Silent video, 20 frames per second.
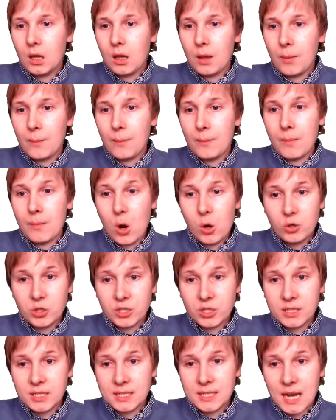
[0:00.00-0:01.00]

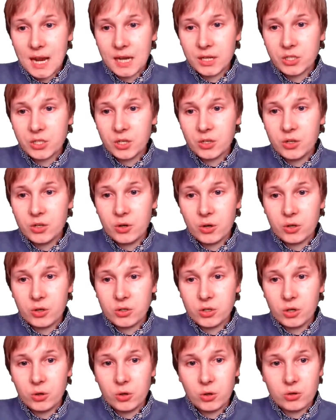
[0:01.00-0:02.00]
Motion detection you can
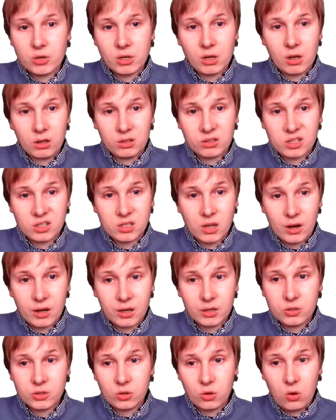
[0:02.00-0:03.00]
do using
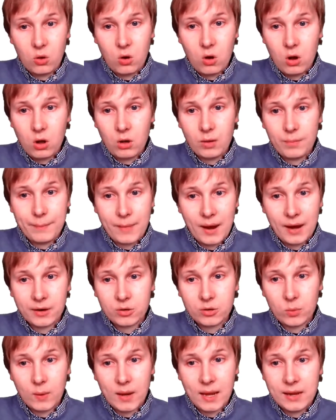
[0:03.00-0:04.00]
ultrasonics or
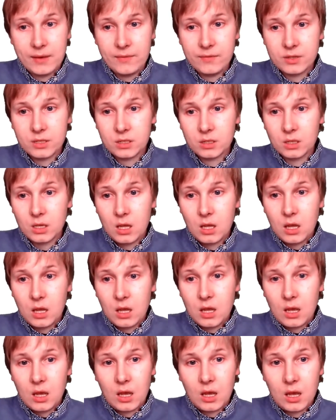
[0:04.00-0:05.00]
microwaves.
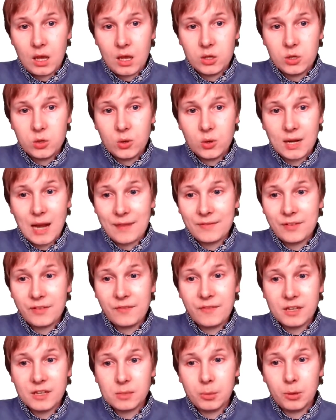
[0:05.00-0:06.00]
You can have
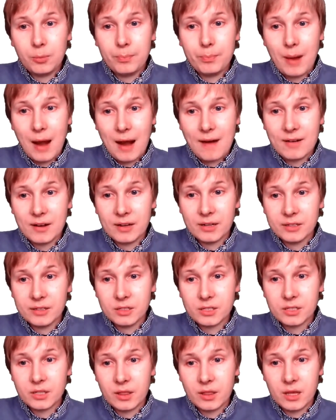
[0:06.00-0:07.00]
invisible
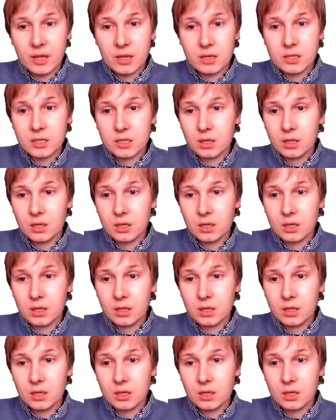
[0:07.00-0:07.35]
barriers that